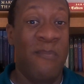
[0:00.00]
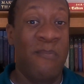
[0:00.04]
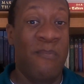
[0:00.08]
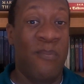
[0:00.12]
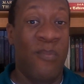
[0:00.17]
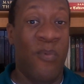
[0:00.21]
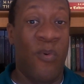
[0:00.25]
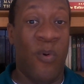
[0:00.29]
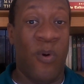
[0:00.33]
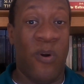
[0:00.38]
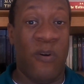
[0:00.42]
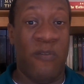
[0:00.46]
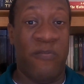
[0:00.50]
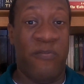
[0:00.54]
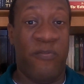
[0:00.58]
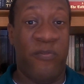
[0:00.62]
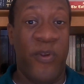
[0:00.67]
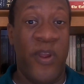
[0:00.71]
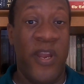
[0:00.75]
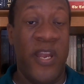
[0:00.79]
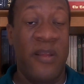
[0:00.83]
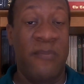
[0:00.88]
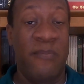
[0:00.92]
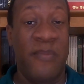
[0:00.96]
more
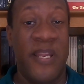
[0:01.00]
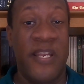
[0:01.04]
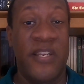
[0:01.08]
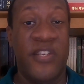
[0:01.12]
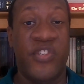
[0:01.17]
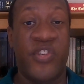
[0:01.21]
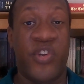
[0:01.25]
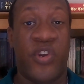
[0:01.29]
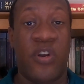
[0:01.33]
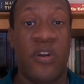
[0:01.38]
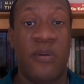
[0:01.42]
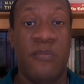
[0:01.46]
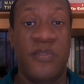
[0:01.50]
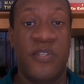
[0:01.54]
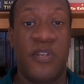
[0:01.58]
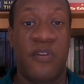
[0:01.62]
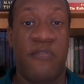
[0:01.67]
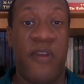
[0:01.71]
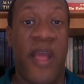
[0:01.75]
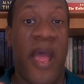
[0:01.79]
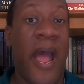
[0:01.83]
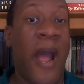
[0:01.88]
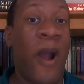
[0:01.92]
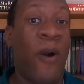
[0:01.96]
freedom in terms
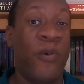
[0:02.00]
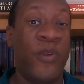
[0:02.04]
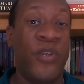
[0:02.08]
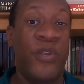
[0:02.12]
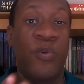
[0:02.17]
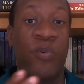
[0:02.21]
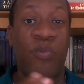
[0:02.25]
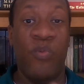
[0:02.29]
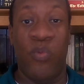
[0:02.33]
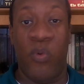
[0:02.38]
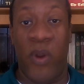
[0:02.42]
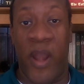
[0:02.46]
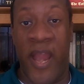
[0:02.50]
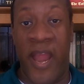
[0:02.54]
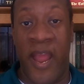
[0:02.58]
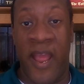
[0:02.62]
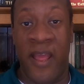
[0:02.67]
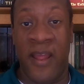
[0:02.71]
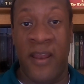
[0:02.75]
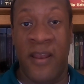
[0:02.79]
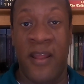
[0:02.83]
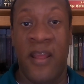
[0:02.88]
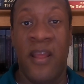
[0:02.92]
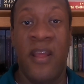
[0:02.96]
of how you
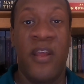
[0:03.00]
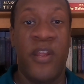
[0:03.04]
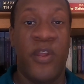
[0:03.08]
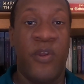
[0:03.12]
ran